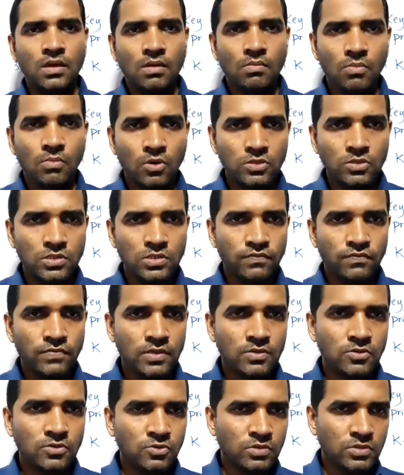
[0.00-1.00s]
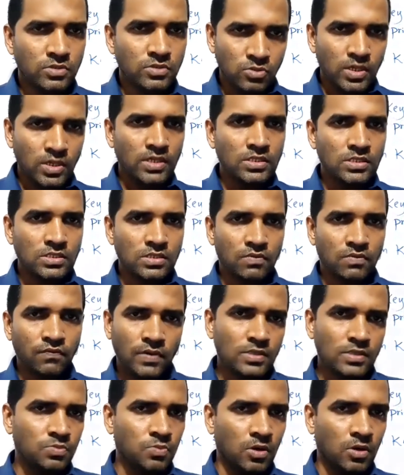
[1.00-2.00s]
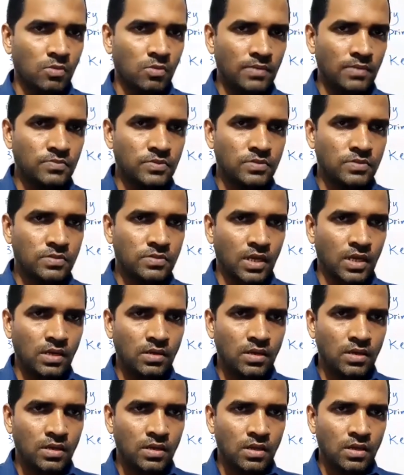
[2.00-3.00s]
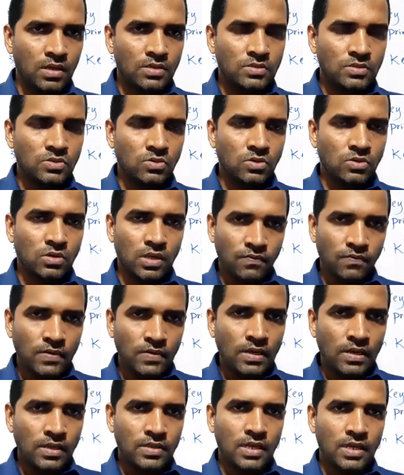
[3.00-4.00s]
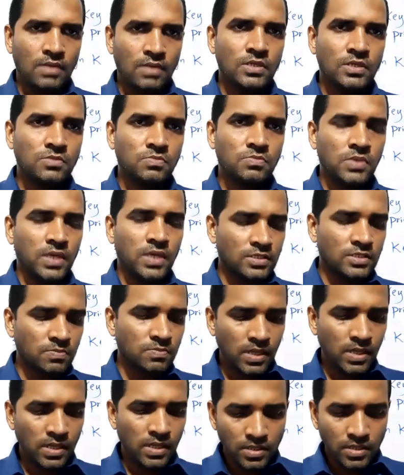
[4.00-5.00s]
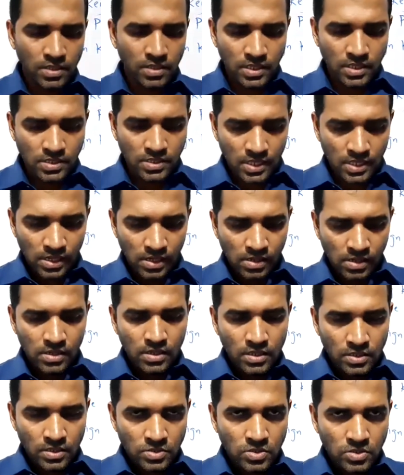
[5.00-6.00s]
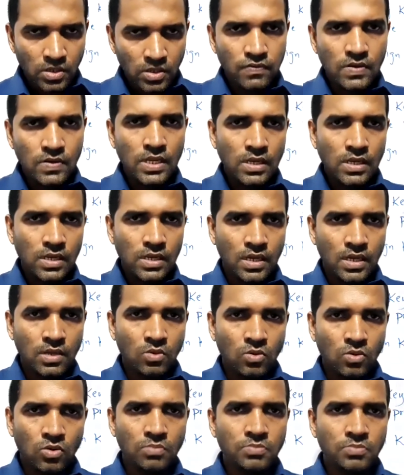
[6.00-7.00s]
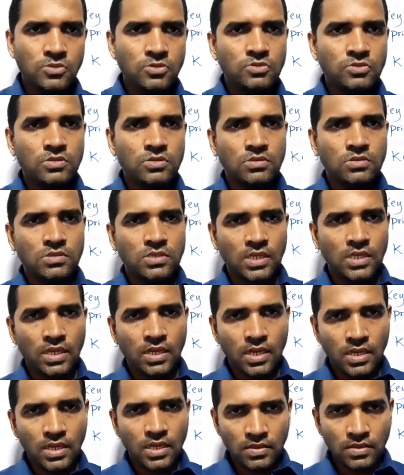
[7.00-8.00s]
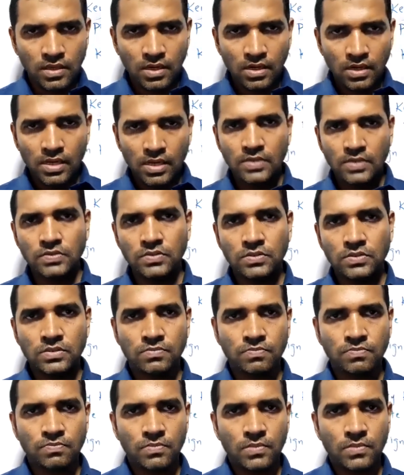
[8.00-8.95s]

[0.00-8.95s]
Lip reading: most of the students face problems, right? So definitely that must be explained in detail. So definitely I hope to take another class